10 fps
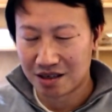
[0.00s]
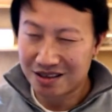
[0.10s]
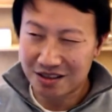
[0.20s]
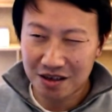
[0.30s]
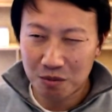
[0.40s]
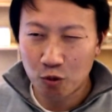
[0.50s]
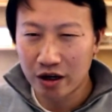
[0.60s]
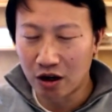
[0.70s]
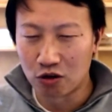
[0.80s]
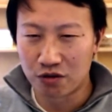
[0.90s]

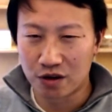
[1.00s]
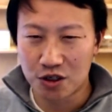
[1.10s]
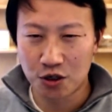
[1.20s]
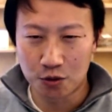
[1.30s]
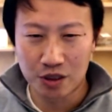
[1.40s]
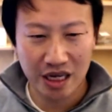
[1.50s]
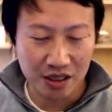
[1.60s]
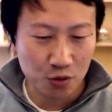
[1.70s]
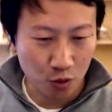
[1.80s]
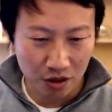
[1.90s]
somewhat over 2
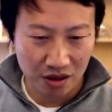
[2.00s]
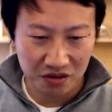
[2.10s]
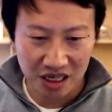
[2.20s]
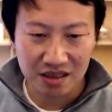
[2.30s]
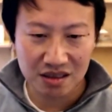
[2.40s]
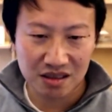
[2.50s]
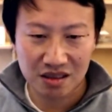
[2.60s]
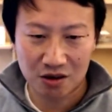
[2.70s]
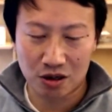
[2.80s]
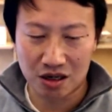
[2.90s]
days worth of tests
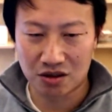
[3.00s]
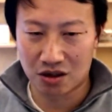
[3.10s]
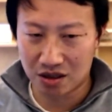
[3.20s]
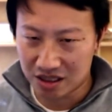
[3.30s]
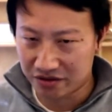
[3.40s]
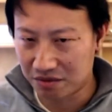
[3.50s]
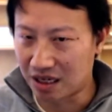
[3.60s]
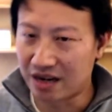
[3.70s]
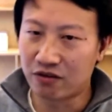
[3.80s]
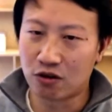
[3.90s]
across all the different
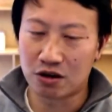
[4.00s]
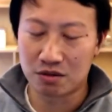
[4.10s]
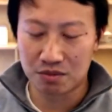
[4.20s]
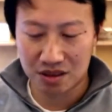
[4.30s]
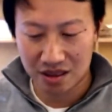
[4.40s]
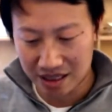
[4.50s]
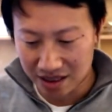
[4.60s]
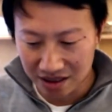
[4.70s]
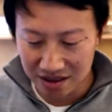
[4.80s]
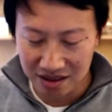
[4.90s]
platforms
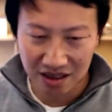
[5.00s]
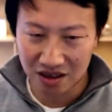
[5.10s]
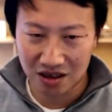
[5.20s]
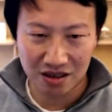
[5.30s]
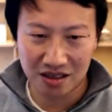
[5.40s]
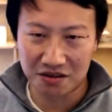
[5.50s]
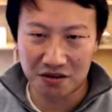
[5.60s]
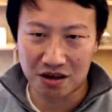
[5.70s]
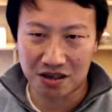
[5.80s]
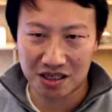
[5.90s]
and all the
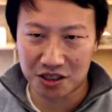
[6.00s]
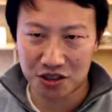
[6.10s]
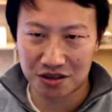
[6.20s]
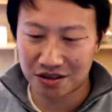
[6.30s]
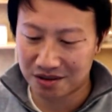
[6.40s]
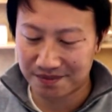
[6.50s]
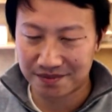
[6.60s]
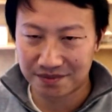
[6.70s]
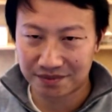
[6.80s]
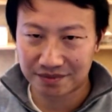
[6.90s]
different architectures.
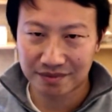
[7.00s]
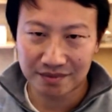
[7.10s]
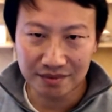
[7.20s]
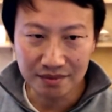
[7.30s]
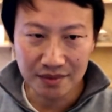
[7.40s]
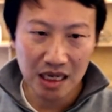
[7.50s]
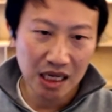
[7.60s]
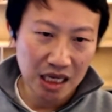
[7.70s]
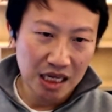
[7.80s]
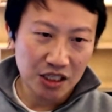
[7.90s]

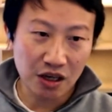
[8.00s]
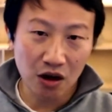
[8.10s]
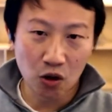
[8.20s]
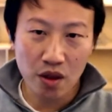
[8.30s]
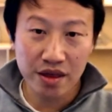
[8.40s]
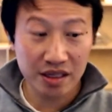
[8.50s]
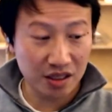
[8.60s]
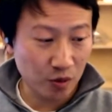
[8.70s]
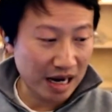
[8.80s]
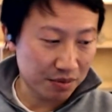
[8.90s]
So this
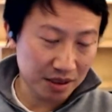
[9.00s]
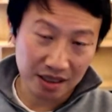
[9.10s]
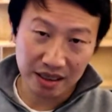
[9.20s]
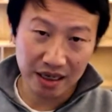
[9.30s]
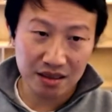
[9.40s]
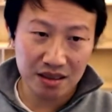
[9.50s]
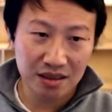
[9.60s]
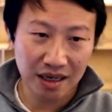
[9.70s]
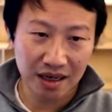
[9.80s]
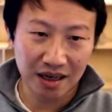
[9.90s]
is what happens at the end,
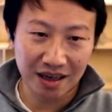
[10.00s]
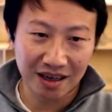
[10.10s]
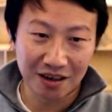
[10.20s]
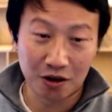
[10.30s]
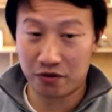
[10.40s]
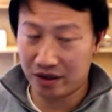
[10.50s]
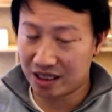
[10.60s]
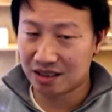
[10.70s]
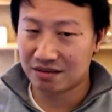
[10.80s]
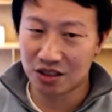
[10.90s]

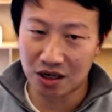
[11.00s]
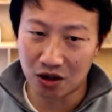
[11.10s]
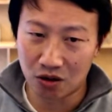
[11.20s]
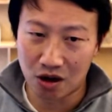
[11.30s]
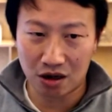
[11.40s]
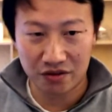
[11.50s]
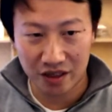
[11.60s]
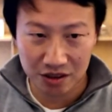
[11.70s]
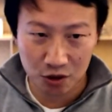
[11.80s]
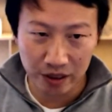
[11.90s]
hopefully. So all of it
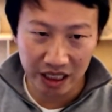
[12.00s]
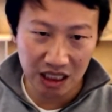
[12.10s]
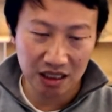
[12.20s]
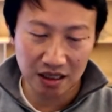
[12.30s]
is green,